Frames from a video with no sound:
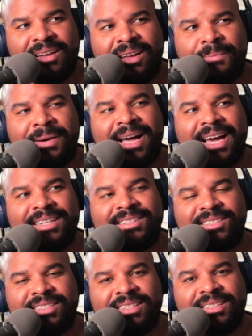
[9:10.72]
a behind the
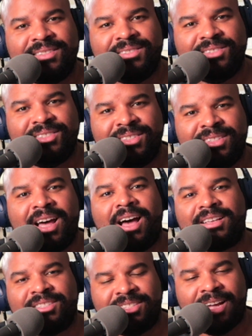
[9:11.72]
scenes
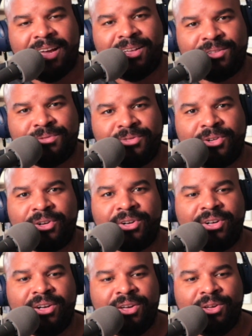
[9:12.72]
doc style
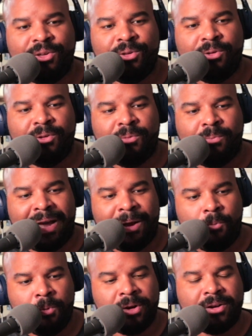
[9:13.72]
for my
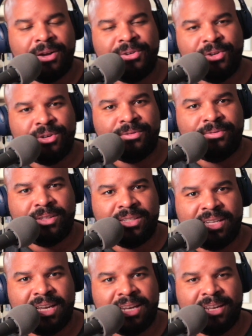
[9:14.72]
work on Nerd
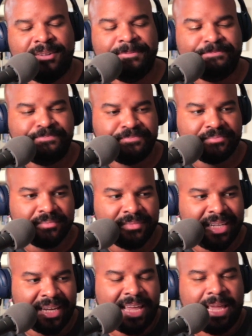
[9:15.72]
Affiliated
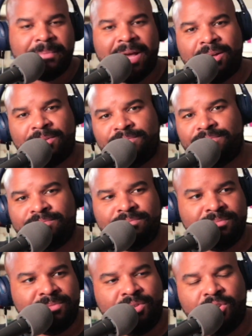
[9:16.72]
that came out
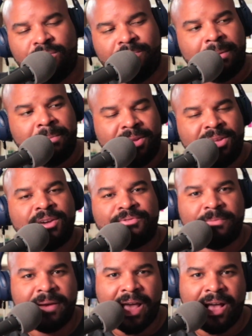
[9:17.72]
maybe a year
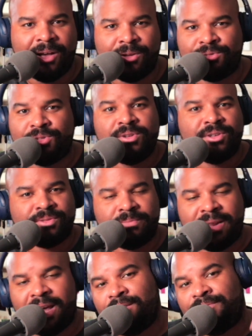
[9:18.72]
from now, 2 years from
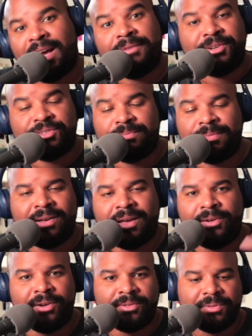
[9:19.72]
now, 5 years from now, I
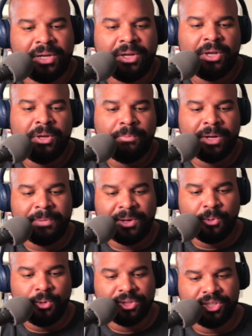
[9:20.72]
don't know. But it'd be
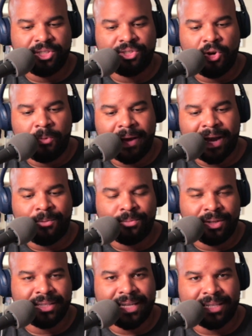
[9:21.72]
cool to just go back,
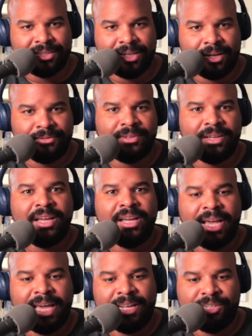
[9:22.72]
look at that stuff,
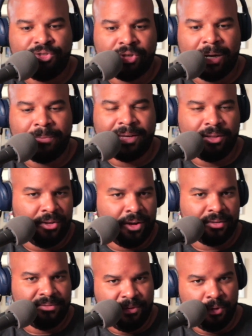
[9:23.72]
and then drop like a
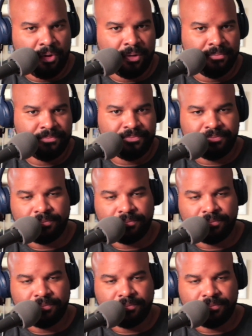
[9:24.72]
long form